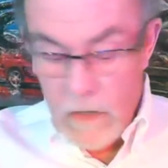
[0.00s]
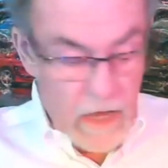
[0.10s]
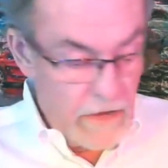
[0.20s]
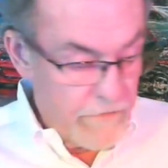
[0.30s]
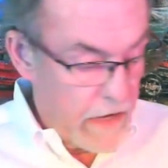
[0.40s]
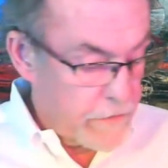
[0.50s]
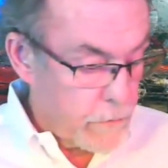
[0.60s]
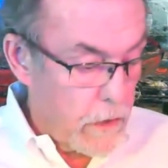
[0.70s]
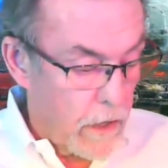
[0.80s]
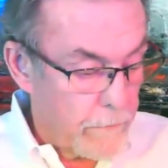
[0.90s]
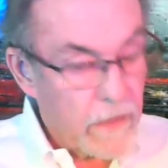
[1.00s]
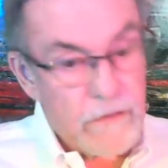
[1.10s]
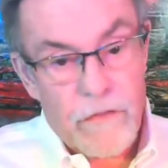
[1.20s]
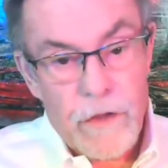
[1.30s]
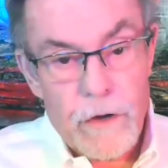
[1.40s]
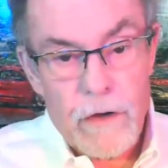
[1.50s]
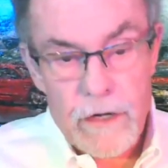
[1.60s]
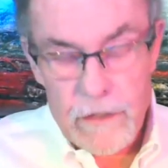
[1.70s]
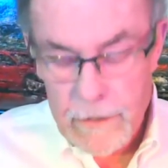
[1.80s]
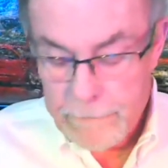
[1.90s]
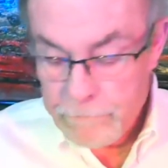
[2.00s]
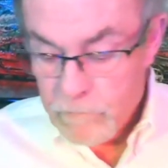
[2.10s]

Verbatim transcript: a live axle car. I said, theoretically.